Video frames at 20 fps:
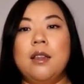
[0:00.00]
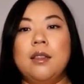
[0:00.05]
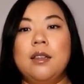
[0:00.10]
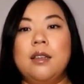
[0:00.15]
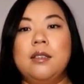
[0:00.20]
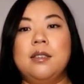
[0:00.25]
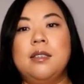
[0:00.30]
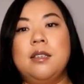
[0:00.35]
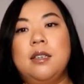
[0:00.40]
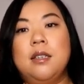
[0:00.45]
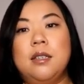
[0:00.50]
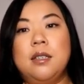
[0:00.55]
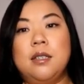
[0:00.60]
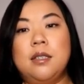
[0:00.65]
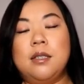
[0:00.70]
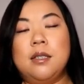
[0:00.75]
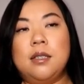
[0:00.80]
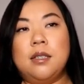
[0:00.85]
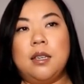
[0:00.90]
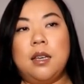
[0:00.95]
This
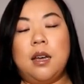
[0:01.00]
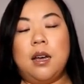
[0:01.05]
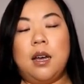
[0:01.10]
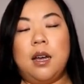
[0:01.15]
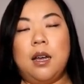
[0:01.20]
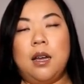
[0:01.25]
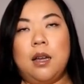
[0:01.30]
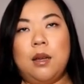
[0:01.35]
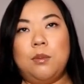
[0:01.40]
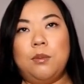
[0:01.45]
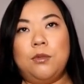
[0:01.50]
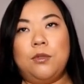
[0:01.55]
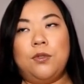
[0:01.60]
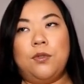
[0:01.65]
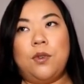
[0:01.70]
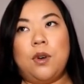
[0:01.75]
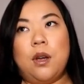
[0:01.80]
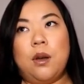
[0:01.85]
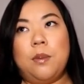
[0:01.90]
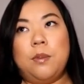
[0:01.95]
is
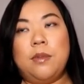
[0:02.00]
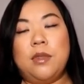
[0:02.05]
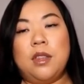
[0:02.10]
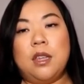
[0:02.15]
from